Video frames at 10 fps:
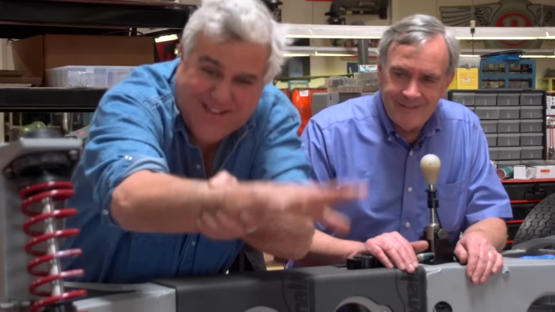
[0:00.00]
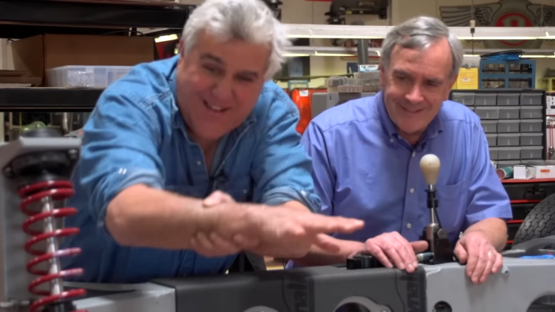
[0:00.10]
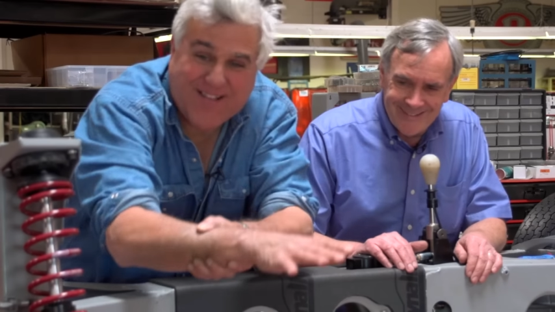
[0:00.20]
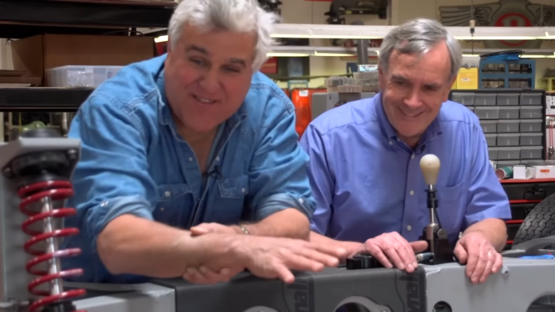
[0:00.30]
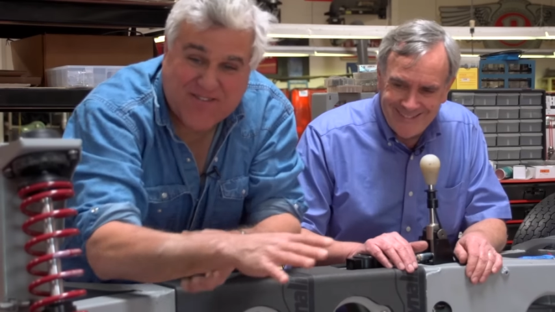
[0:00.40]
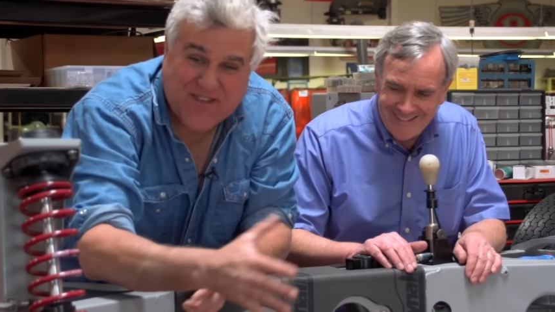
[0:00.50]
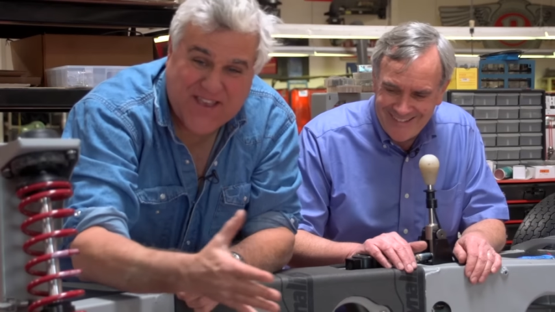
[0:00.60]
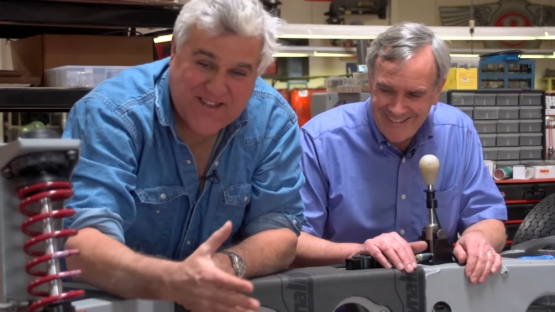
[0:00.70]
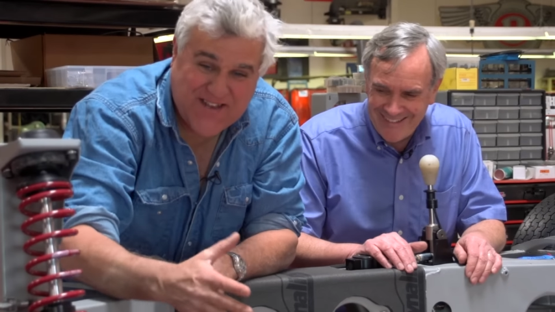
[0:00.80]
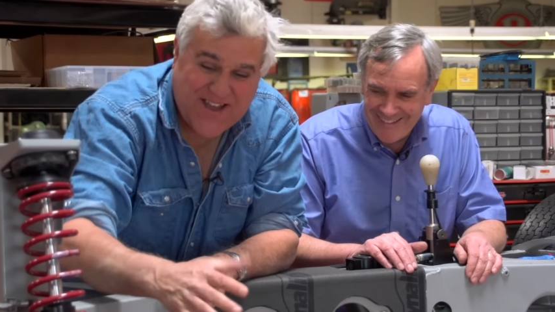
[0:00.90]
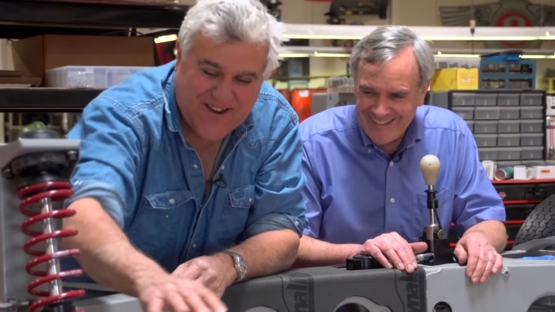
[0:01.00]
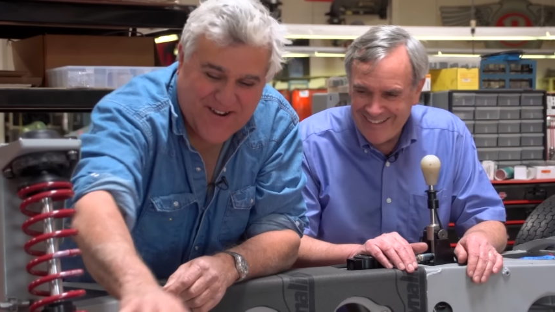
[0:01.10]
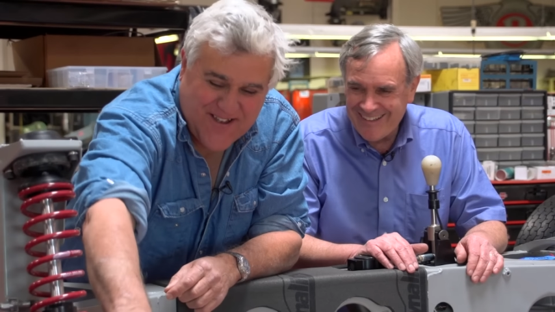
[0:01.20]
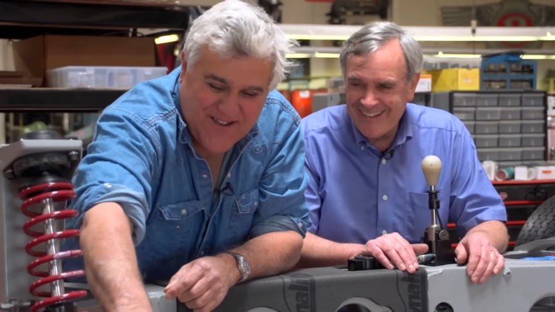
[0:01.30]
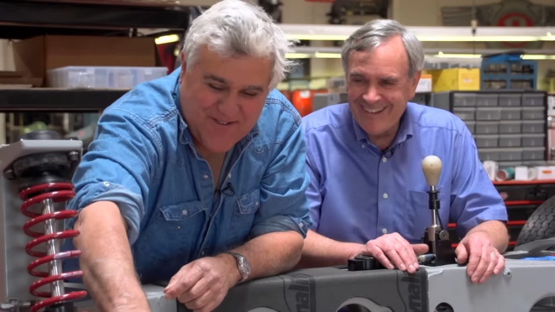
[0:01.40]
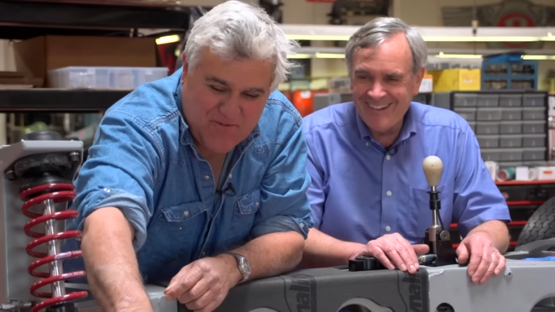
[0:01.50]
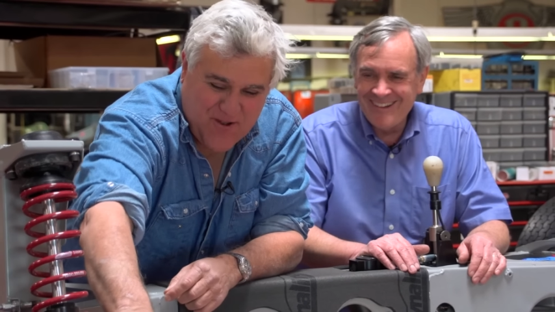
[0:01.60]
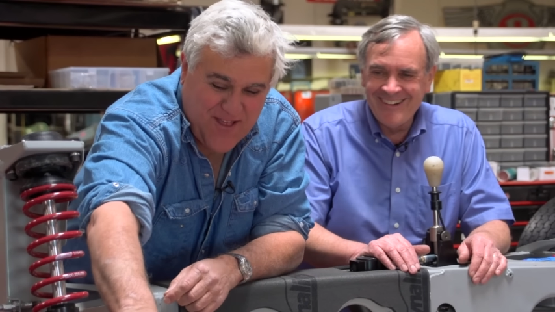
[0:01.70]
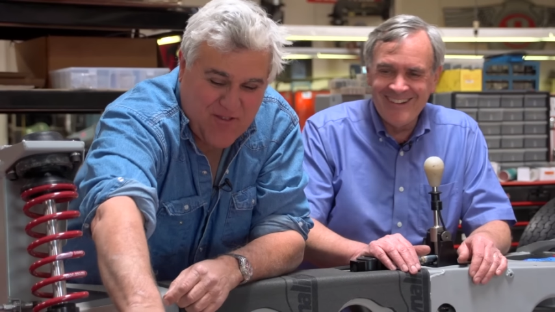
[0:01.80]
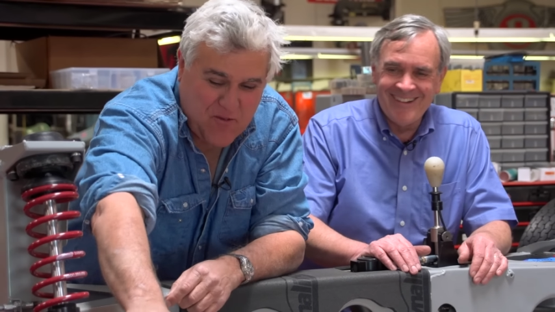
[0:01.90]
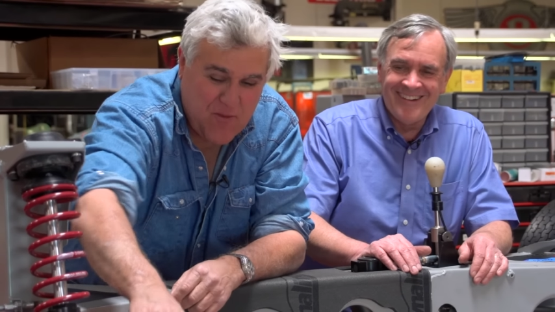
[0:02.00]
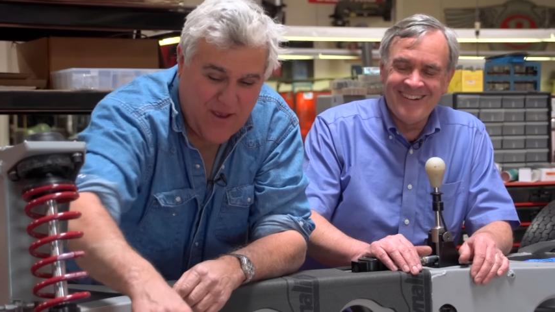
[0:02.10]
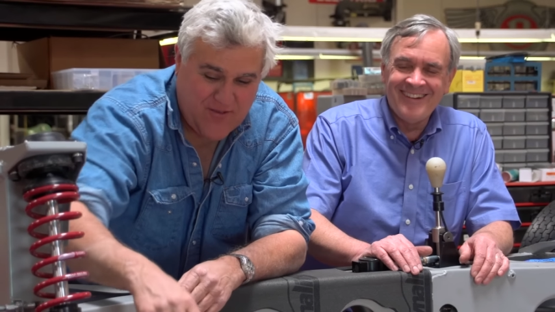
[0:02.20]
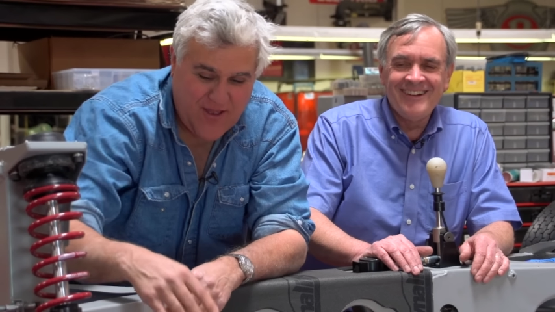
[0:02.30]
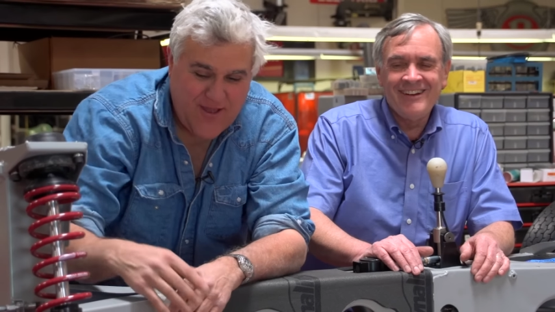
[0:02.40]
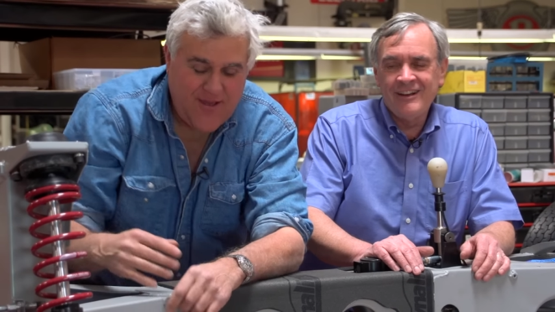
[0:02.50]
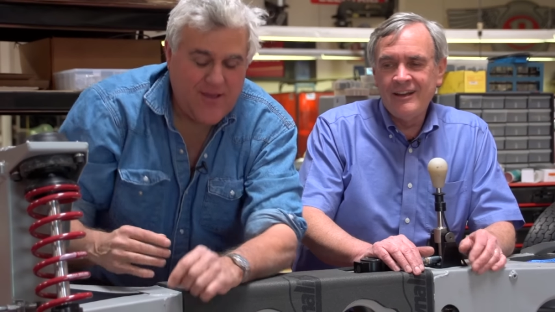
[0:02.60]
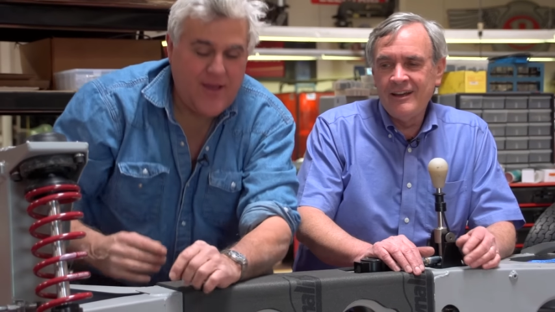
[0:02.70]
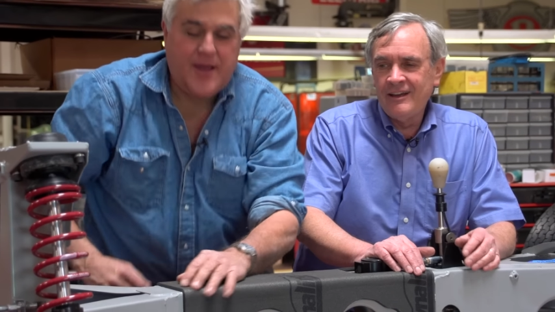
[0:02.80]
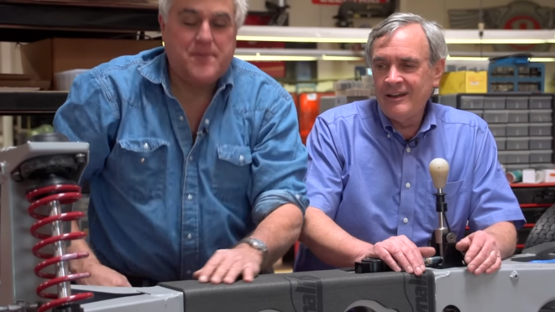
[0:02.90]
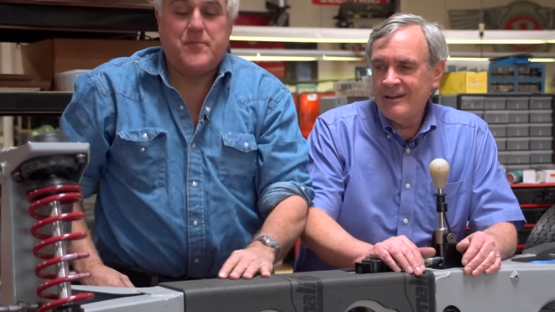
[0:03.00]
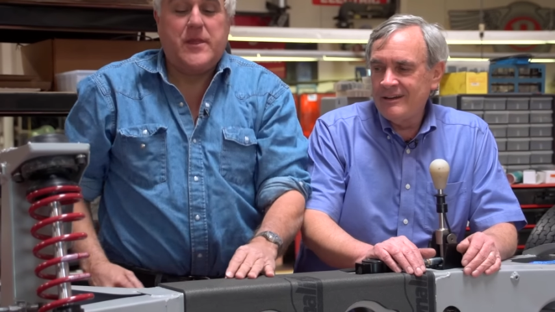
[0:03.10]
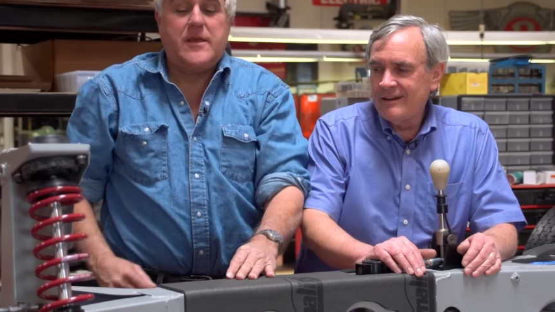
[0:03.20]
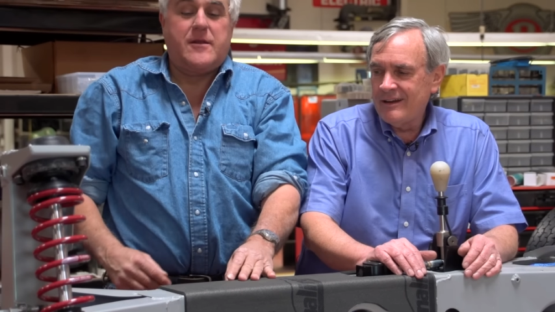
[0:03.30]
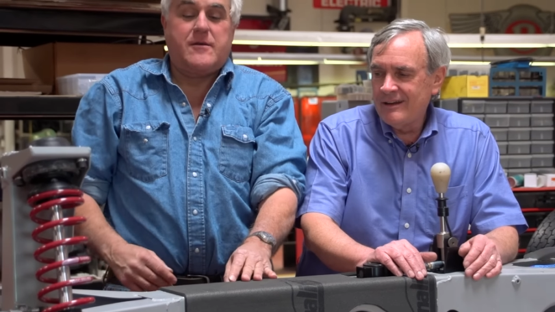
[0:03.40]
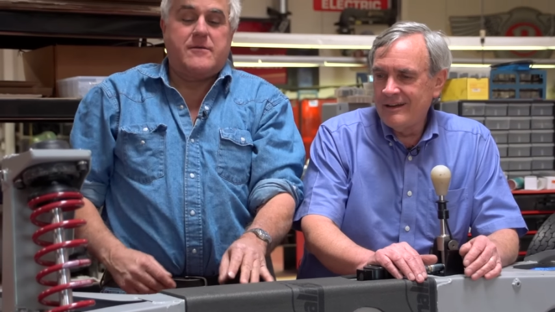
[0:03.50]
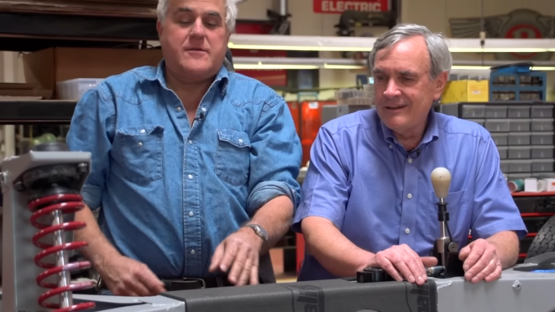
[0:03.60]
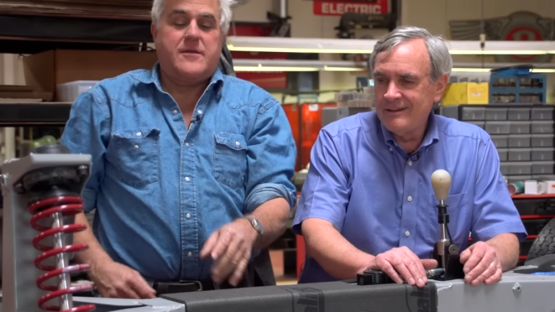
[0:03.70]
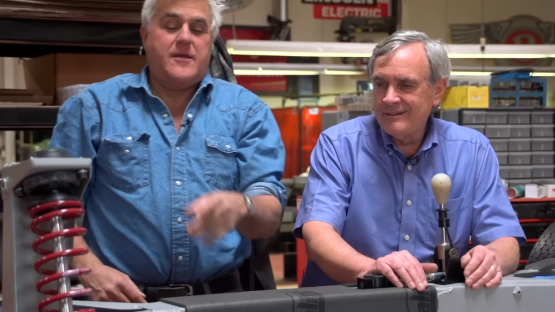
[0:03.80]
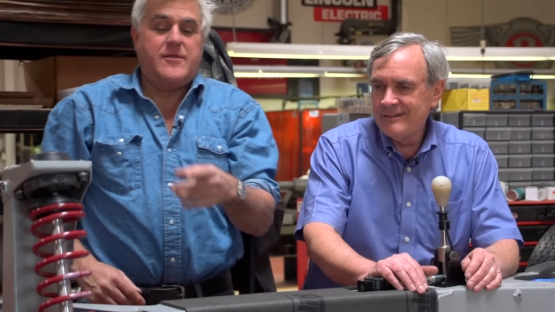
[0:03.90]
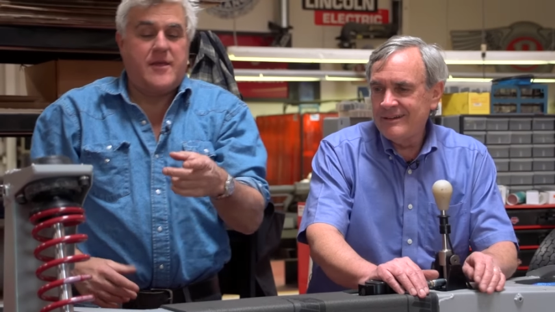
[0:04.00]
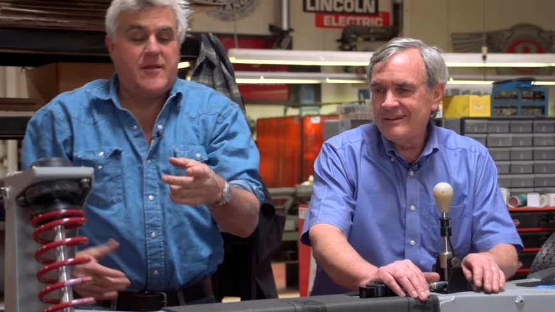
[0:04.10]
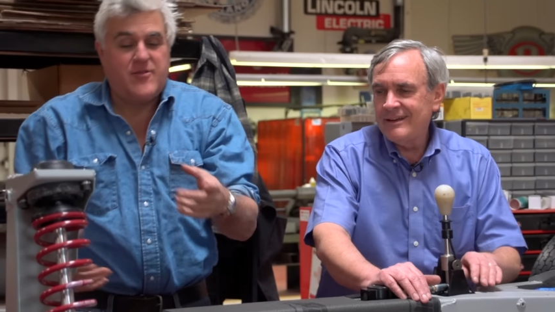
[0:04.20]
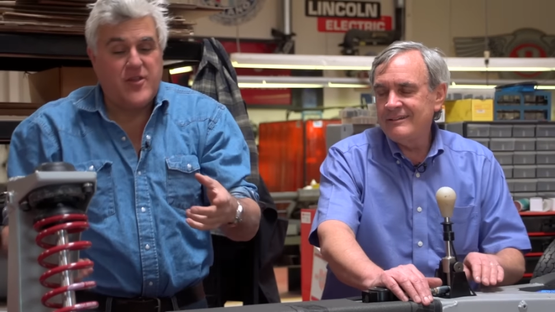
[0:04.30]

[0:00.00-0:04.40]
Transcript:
Speaker 1: That's a sticky tire. Boy, that's amazing. Uh, you know, it's